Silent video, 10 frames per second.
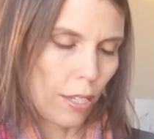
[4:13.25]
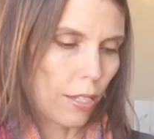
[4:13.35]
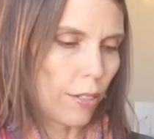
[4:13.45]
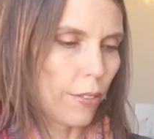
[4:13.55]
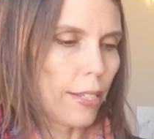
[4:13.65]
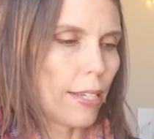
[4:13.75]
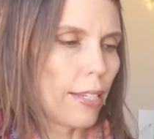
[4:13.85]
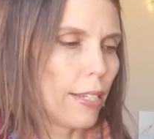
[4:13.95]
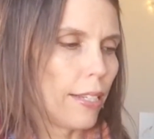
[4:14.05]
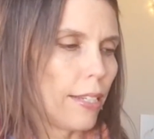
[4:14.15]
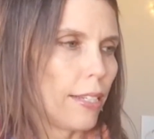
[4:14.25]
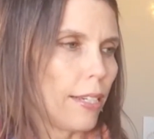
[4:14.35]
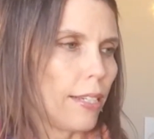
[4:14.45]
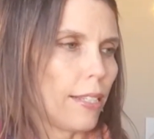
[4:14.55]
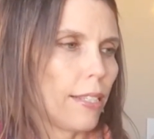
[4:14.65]
Oh yay,
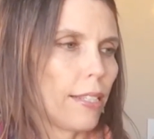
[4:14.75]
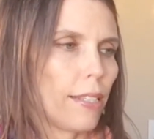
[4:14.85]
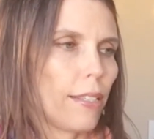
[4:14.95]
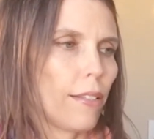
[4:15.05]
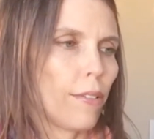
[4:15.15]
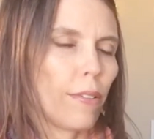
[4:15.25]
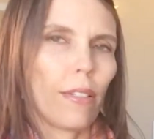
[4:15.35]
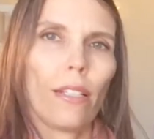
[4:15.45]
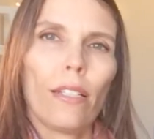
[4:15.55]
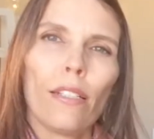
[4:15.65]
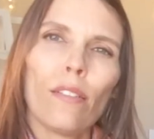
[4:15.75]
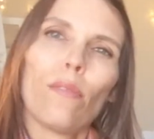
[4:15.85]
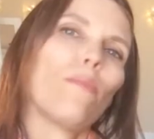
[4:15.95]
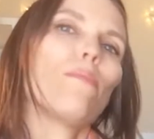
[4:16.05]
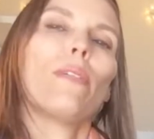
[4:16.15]
yes. So
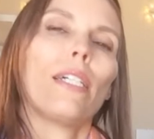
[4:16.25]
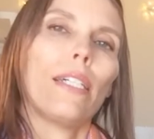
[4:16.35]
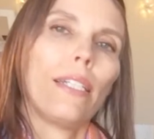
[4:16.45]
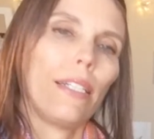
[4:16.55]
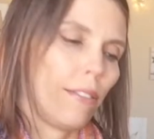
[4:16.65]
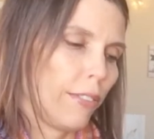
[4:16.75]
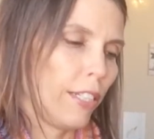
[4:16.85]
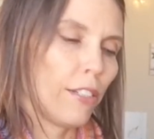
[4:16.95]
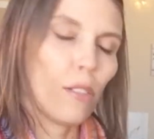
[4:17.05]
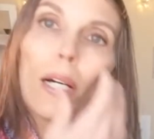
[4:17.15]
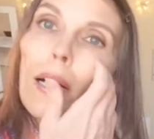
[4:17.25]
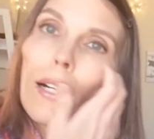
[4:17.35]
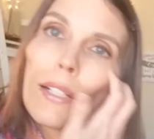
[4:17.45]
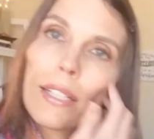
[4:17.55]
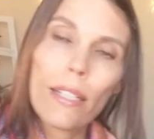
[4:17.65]
in my video about
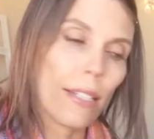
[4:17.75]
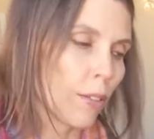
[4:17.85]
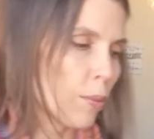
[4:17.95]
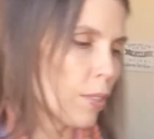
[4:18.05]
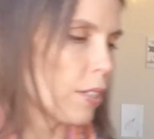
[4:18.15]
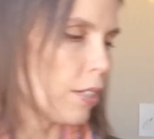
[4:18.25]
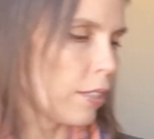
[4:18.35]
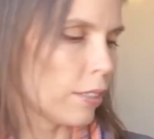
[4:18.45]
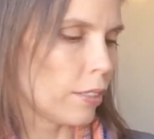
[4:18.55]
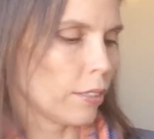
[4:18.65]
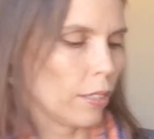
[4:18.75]
how to get downward dog